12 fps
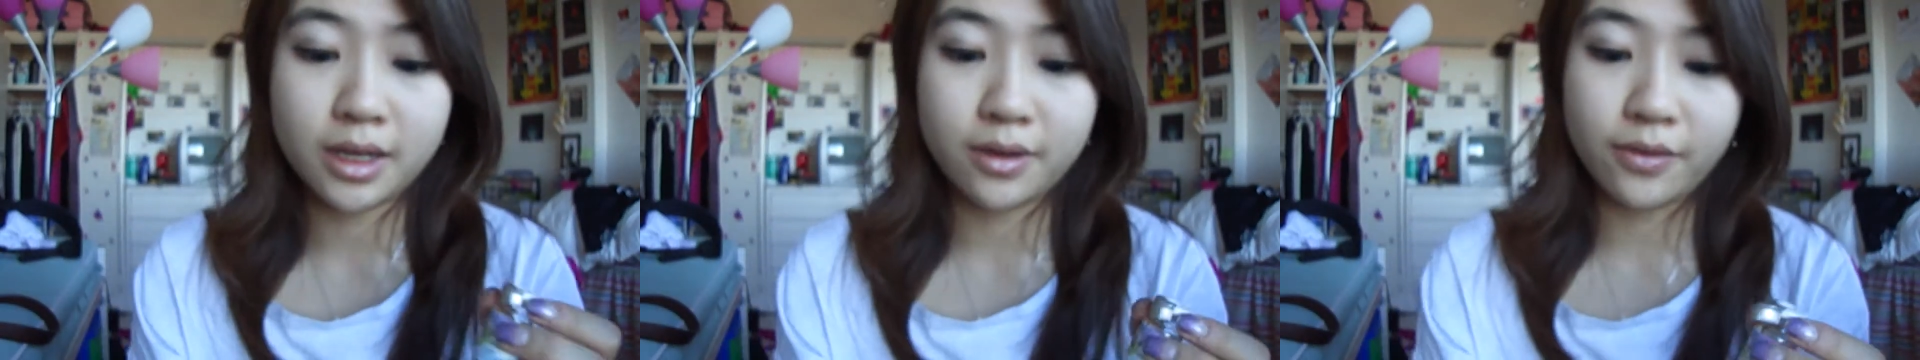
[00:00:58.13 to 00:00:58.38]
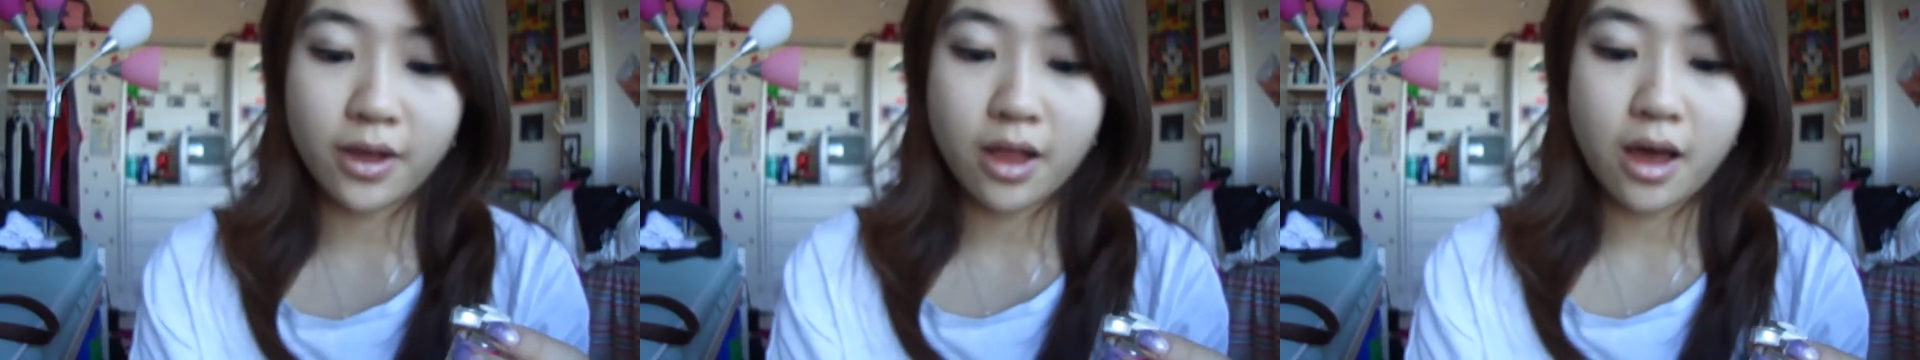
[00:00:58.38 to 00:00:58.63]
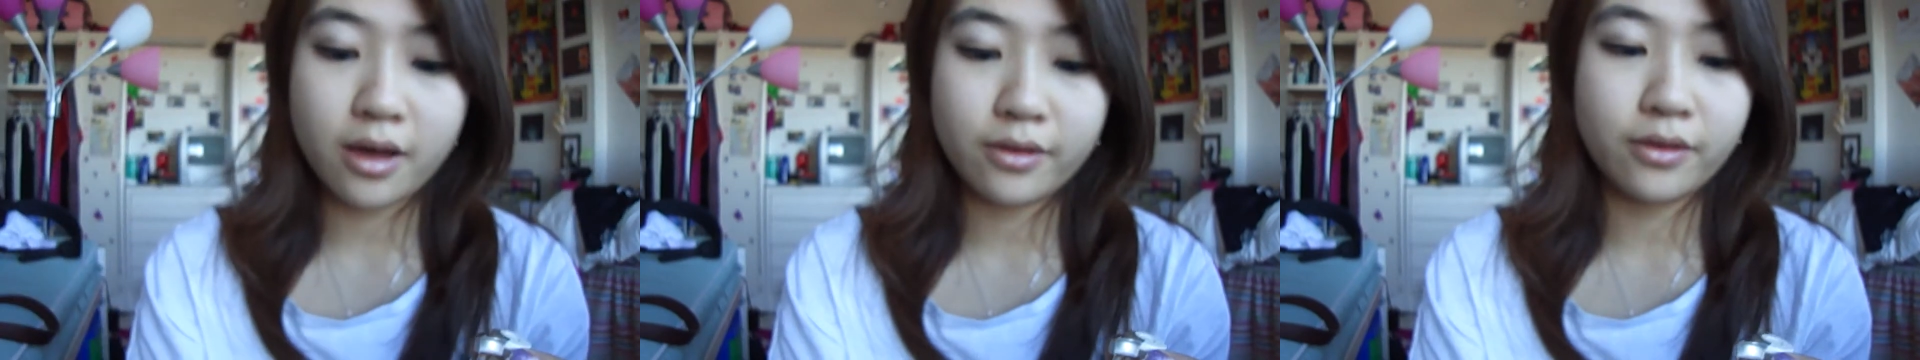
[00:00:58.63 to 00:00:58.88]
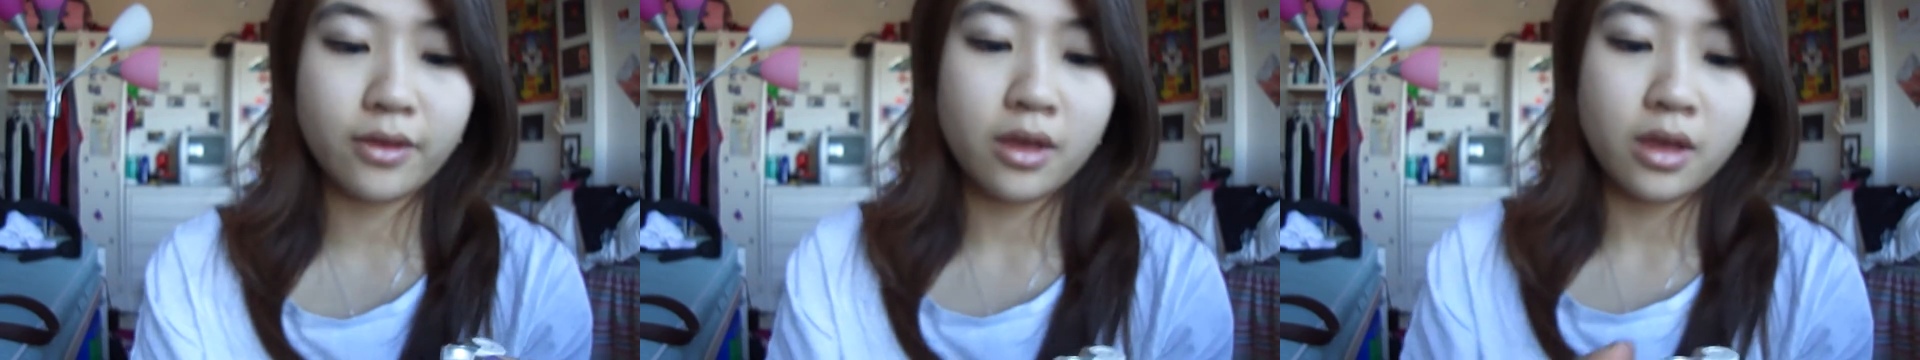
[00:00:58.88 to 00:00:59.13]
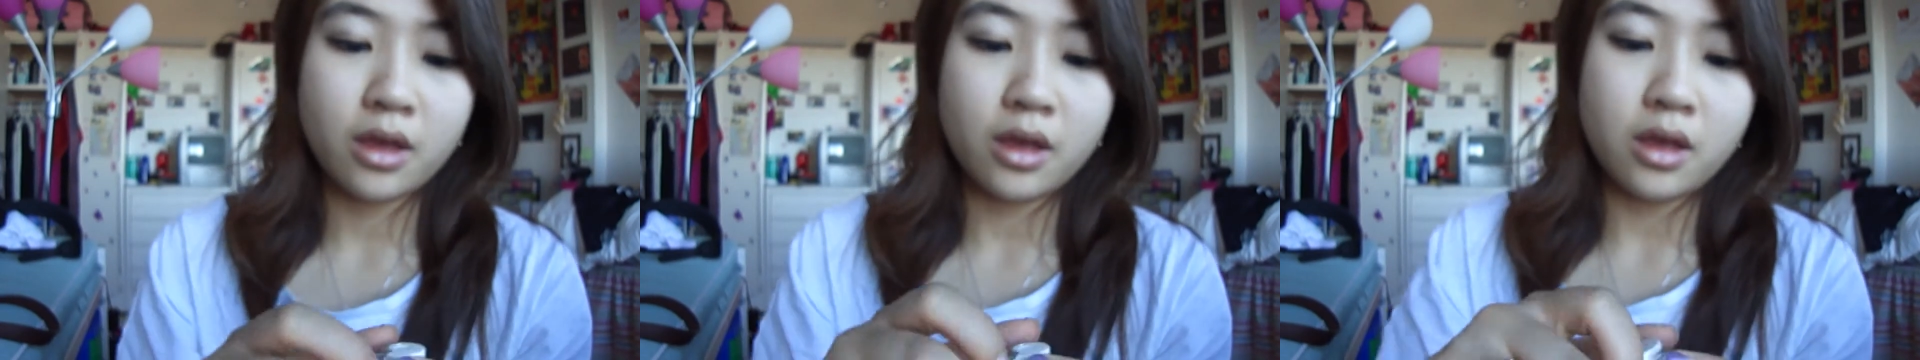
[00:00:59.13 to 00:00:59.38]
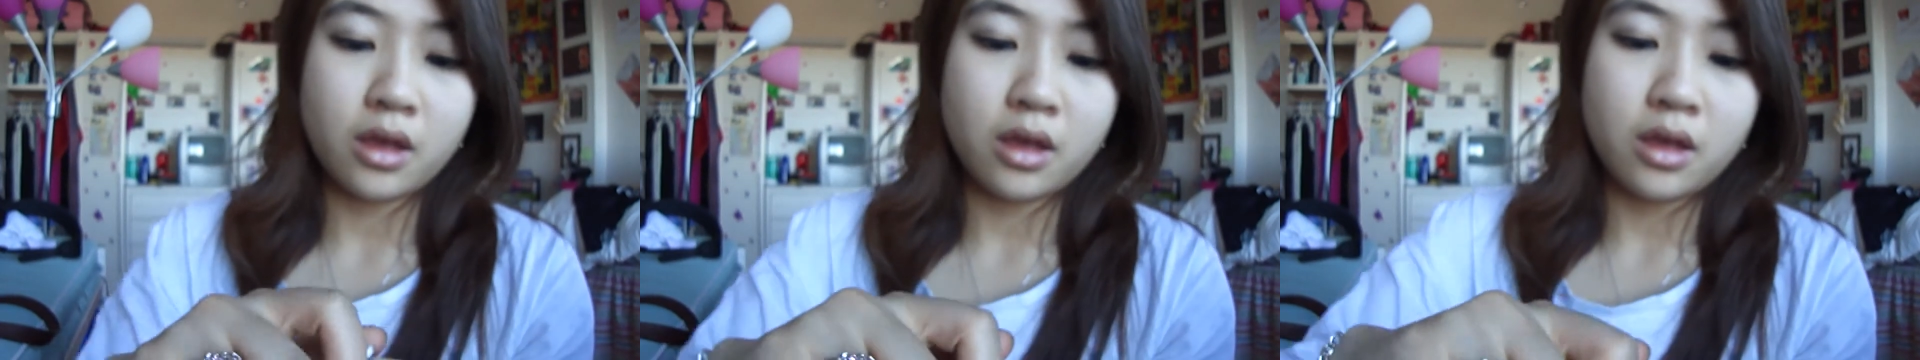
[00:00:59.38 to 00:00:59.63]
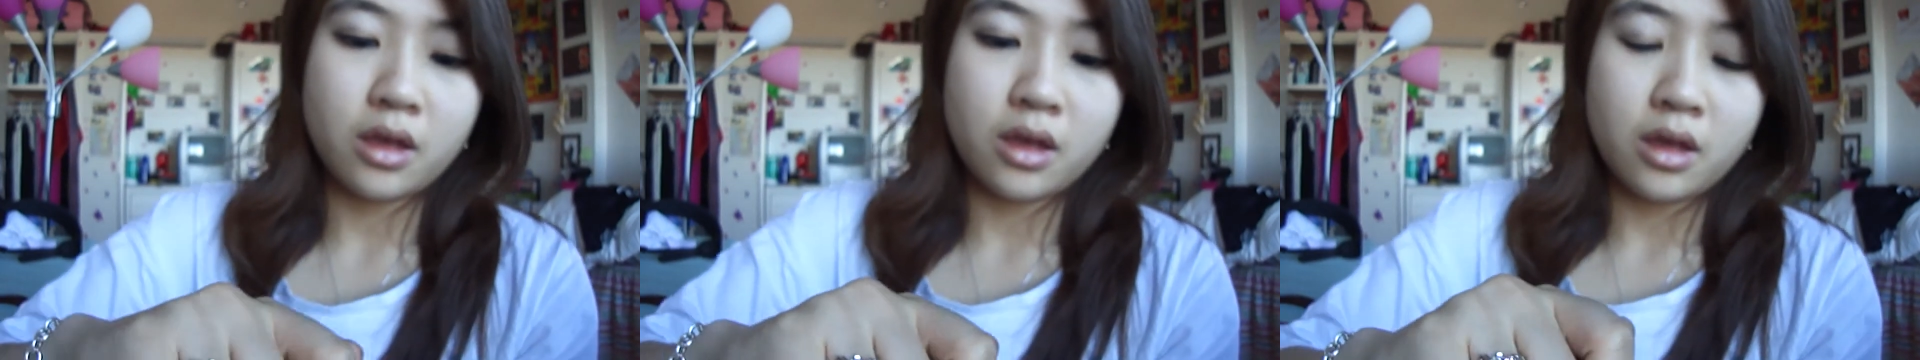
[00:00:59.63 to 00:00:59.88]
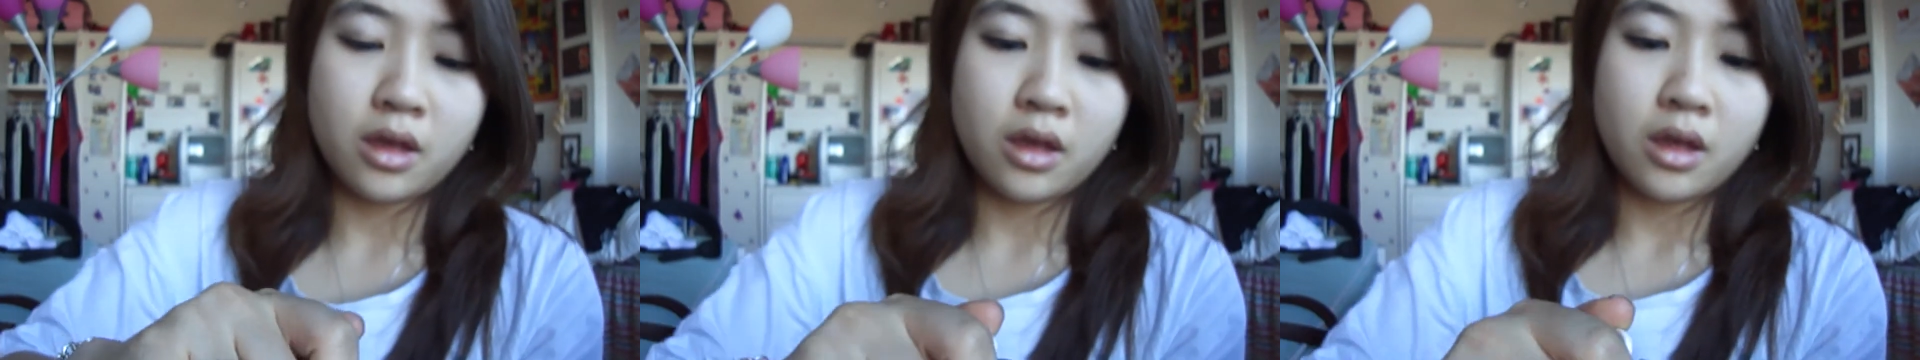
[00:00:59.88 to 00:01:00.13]
and it fell off.
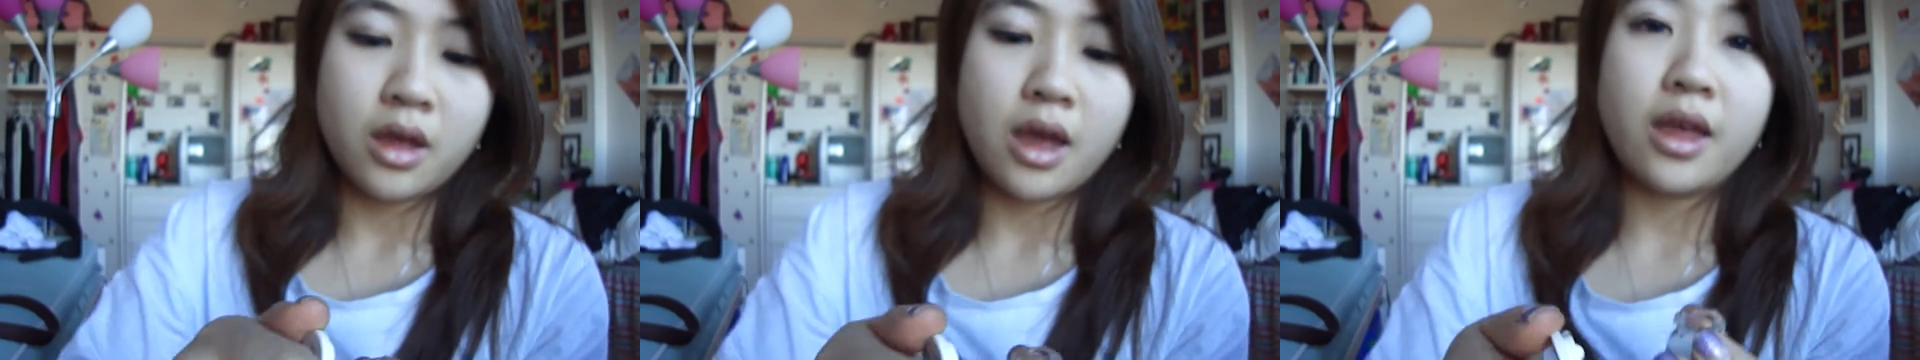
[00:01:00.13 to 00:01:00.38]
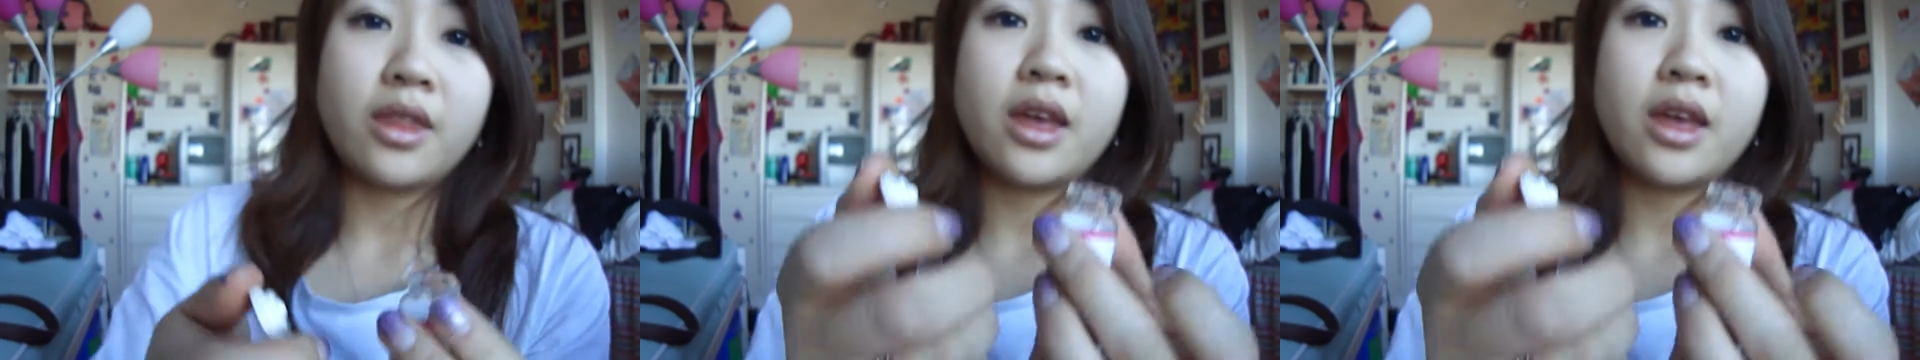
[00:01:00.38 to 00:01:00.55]
And